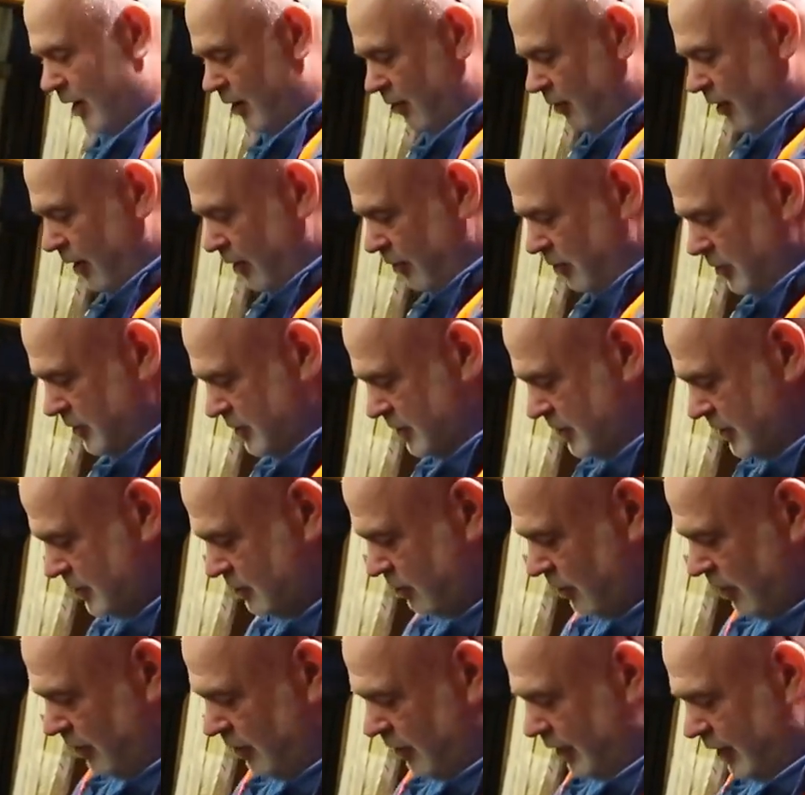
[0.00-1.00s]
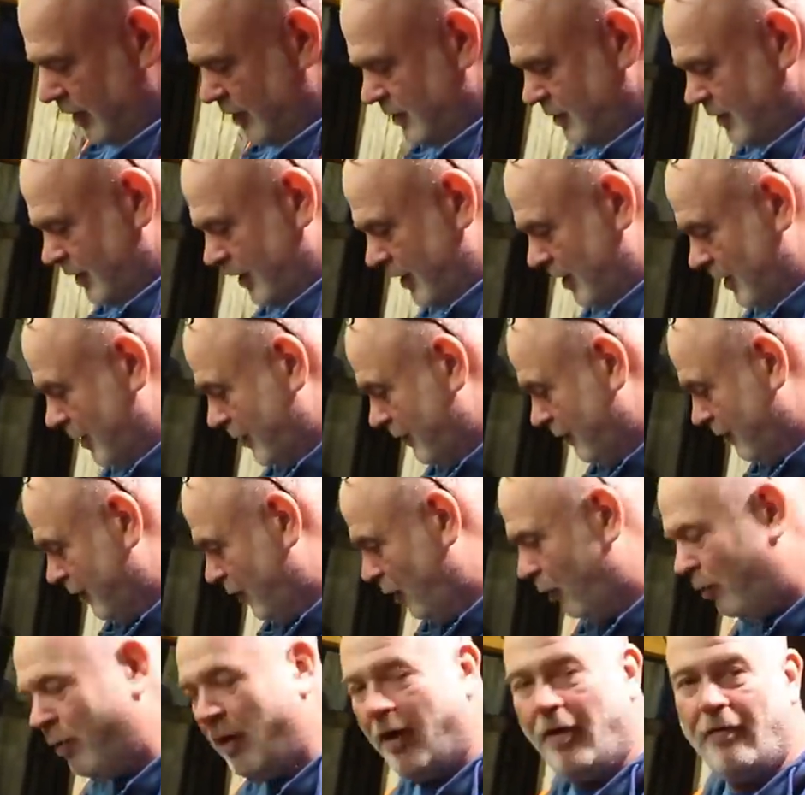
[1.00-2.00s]
Well, I was just worried, concerned of
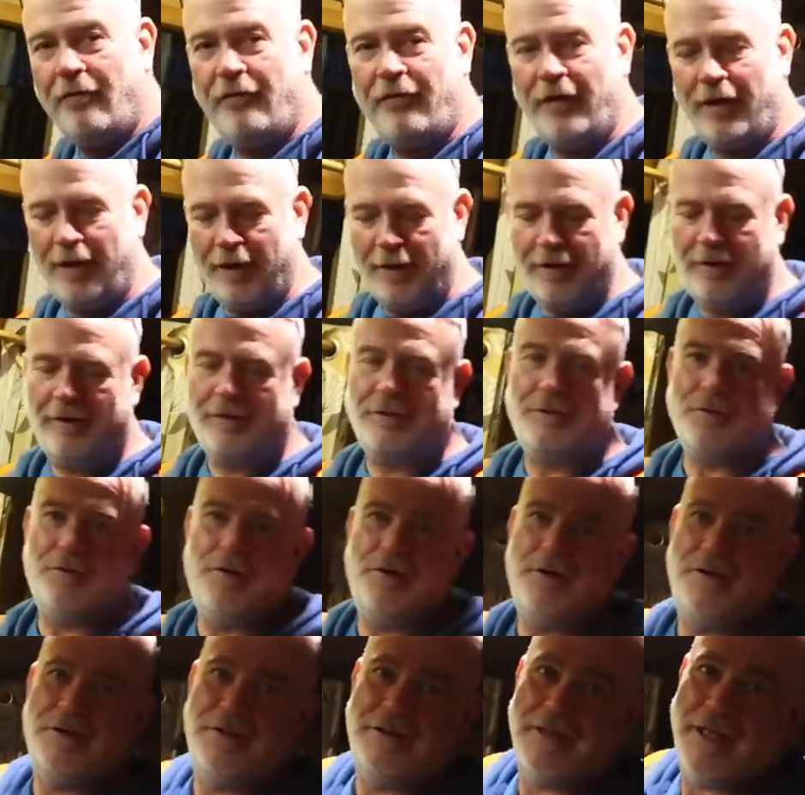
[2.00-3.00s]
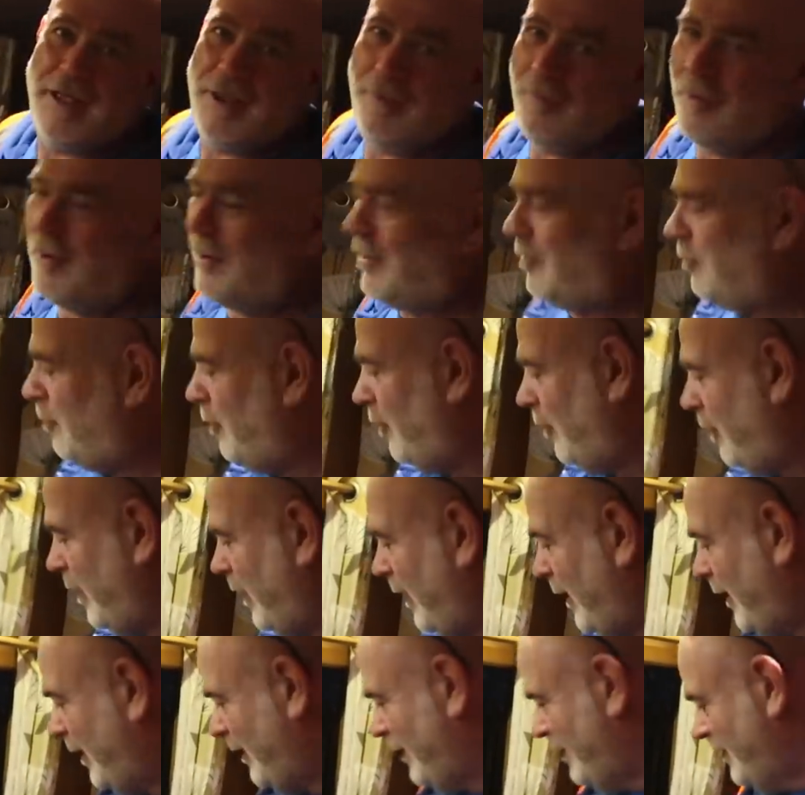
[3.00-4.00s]
your welfare during the day when I'm not
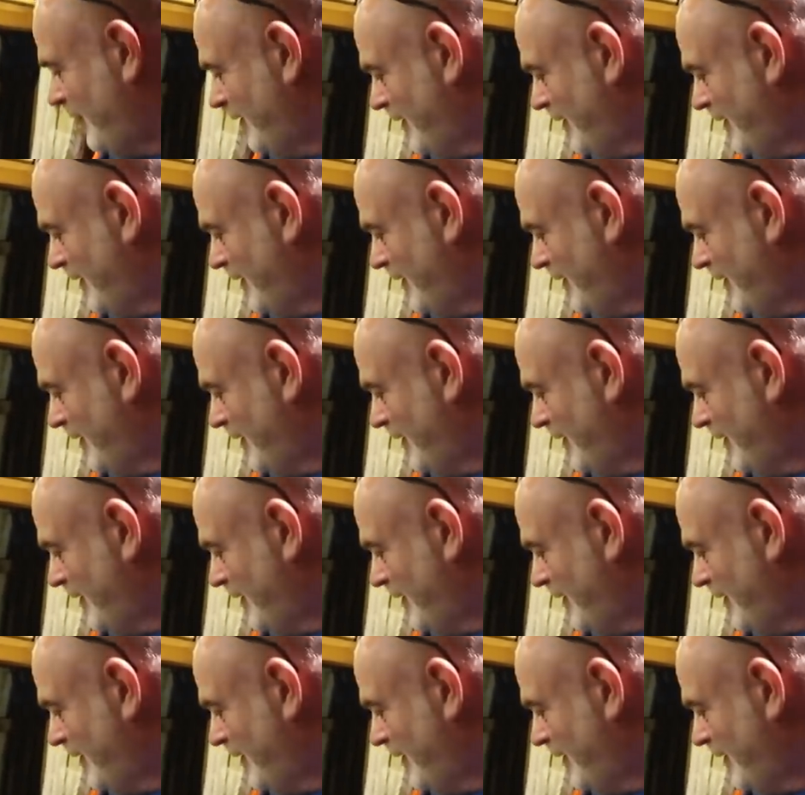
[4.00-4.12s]
here.